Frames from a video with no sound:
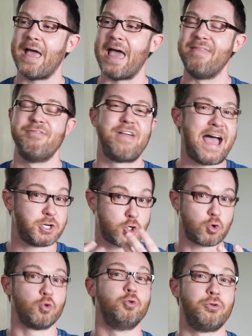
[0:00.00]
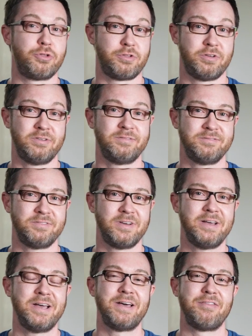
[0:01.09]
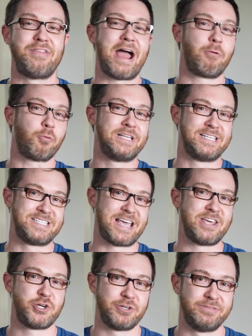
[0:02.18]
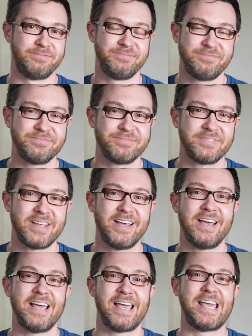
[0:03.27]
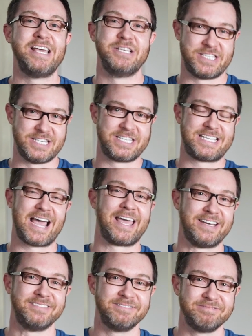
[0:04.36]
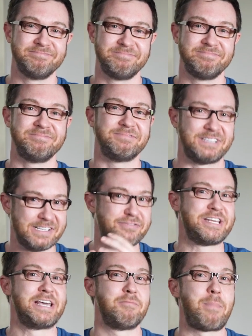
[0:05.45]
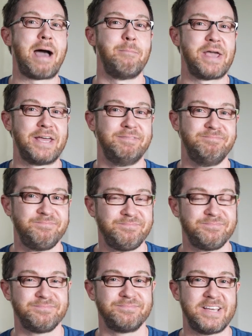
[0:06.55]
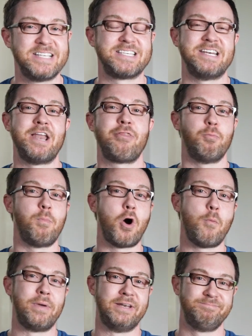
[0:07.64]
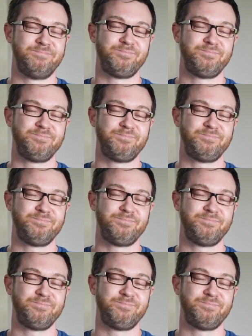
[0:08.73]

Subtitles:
that truth, that realization, is the second lifting of Batman. It's another moment